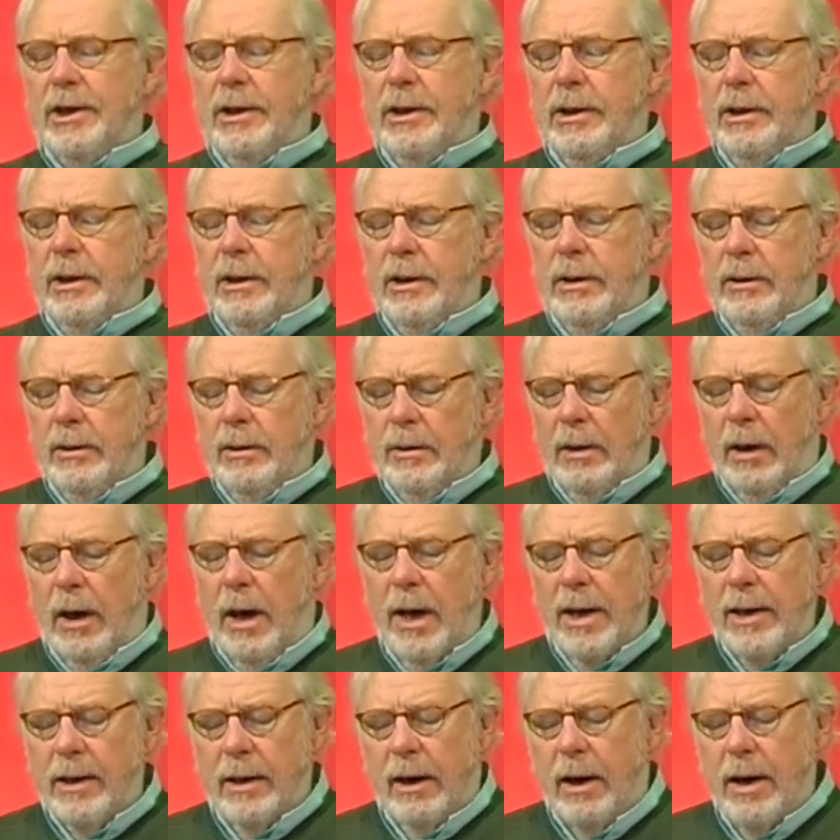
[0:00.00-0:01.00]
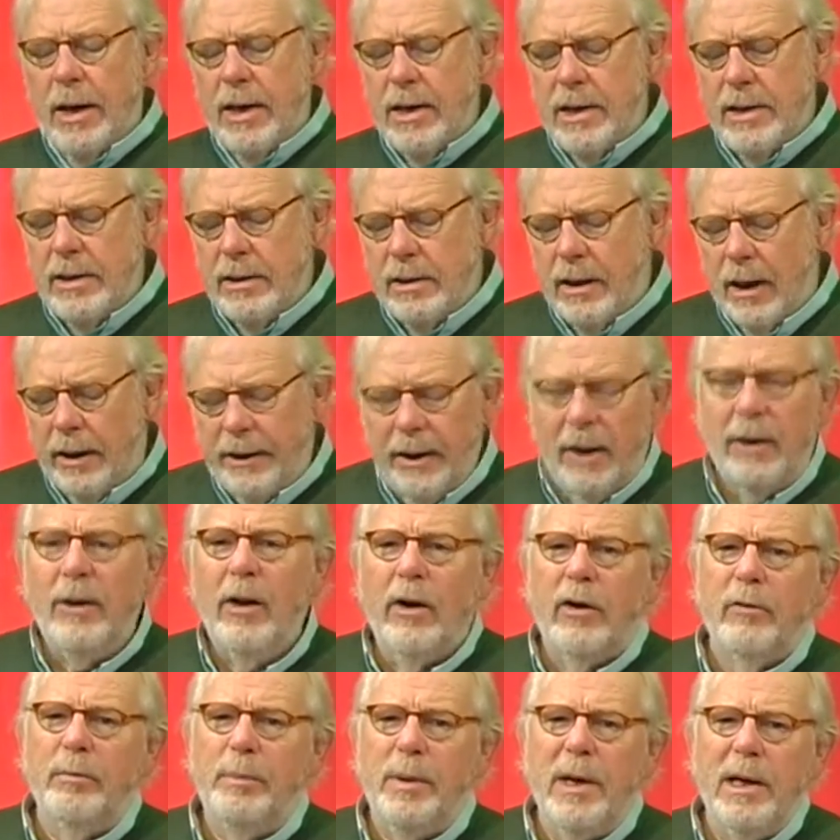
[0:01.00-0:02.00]
I know a
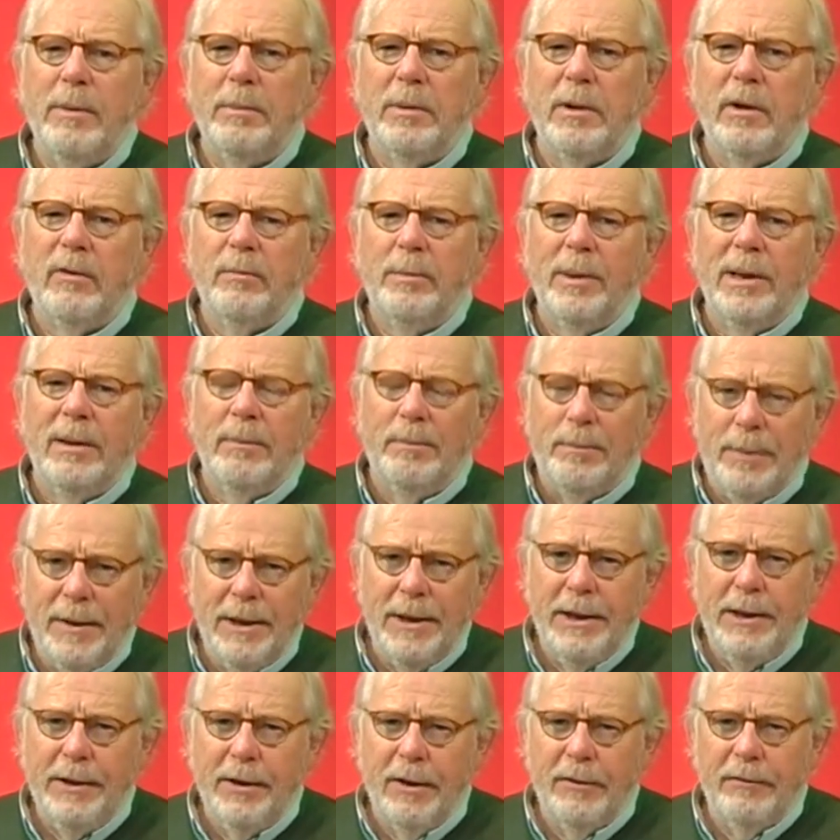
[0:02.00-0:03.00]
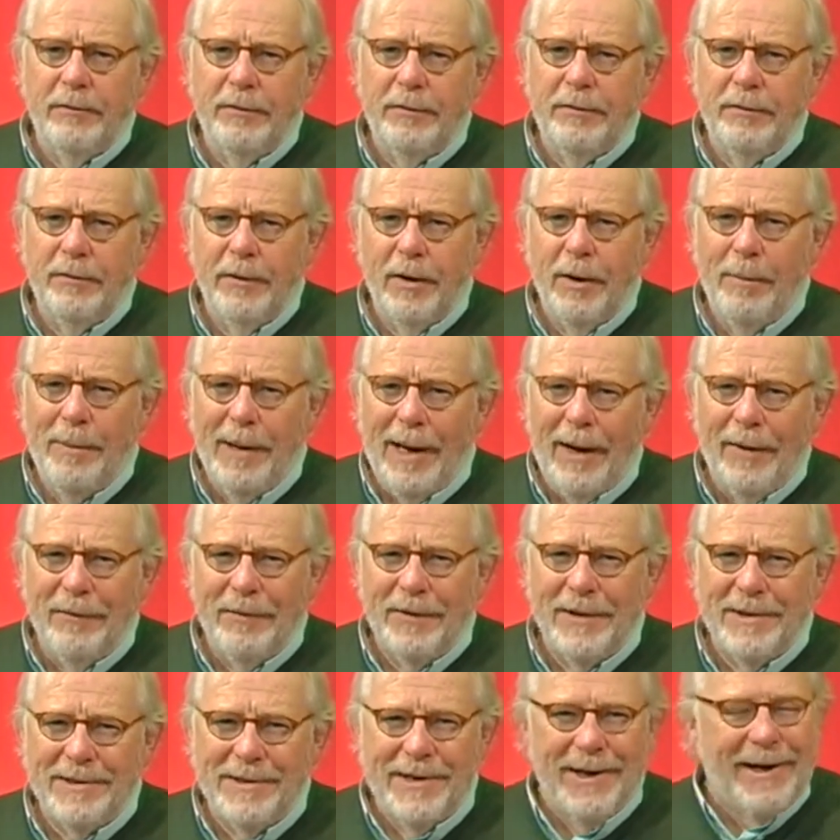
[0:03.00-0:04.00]
lot of people have been peed off about
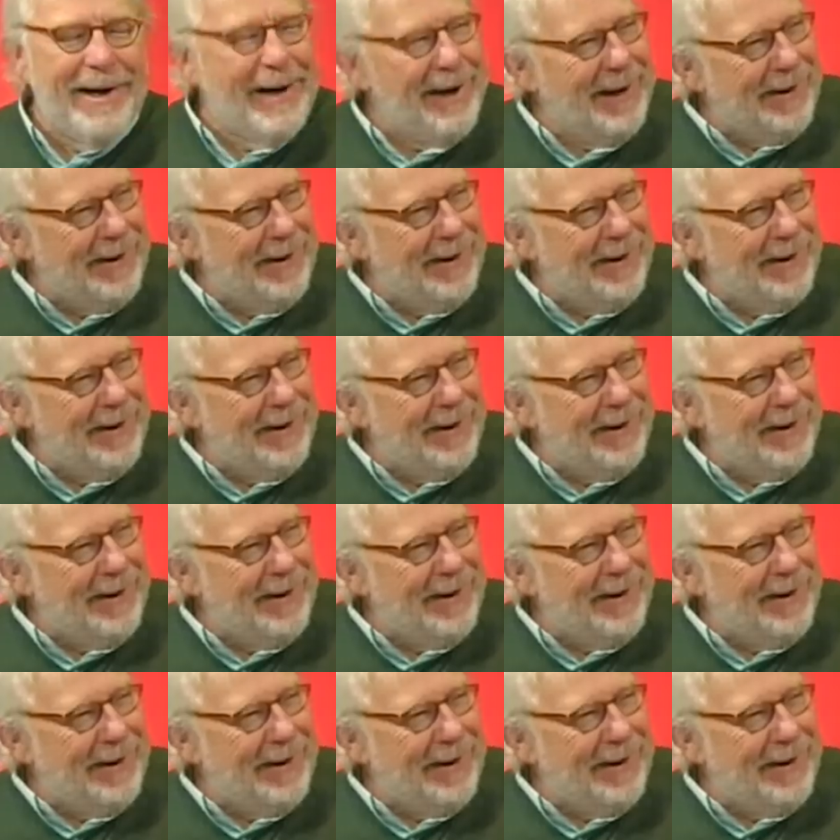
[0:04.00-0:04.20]
this.